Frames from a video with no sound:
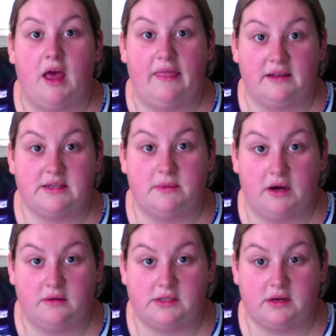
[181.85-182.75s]
endless
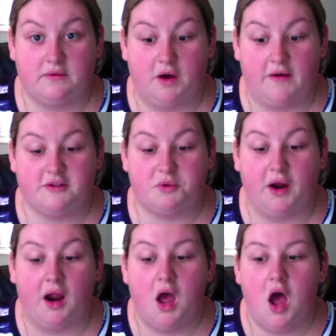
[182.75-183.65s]
amounts of
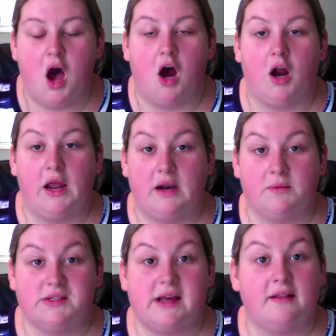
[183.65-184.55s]
offspring are
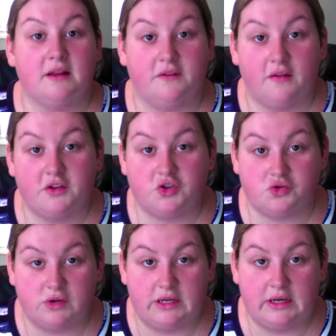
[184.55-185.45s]
animals that live on the
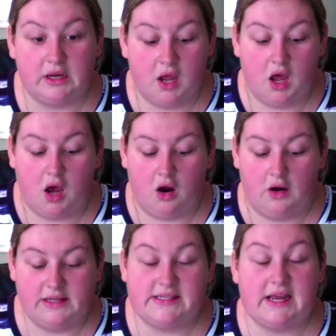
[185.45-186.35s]
street, are
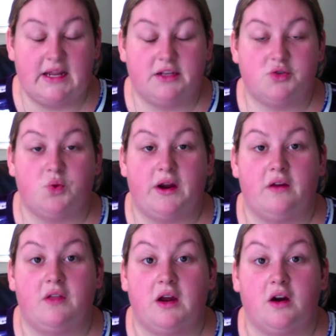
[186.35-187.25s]
in settings
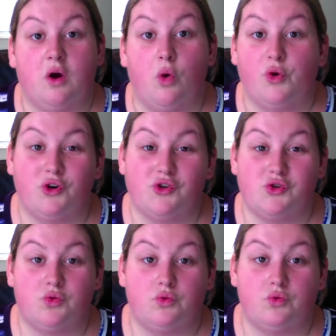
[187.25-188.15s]
where their
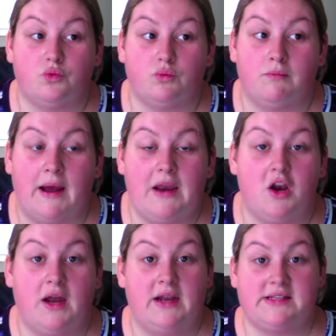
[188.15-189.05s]
owners might
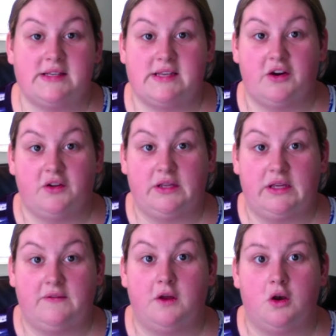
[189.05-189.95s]
not necessarily
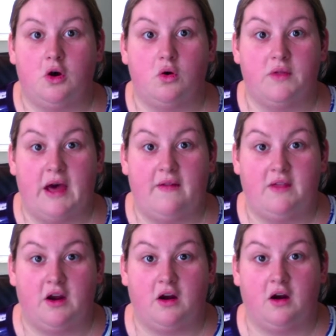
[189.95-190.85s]
even know that
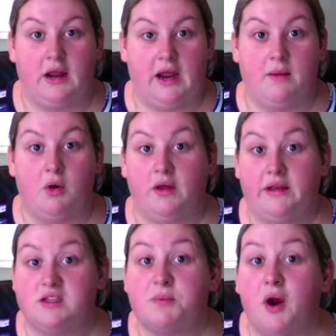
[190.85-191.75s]
their animal
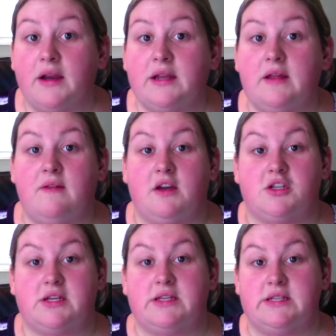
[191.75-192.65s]
is pregnant, and they
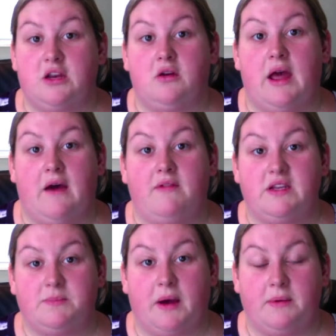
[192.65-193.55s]
just continue to have
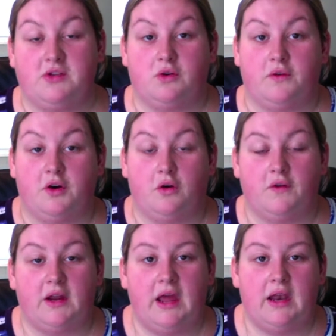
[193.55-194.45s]
these puppies over and
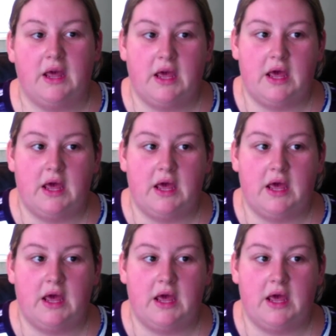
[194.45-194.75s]
over again.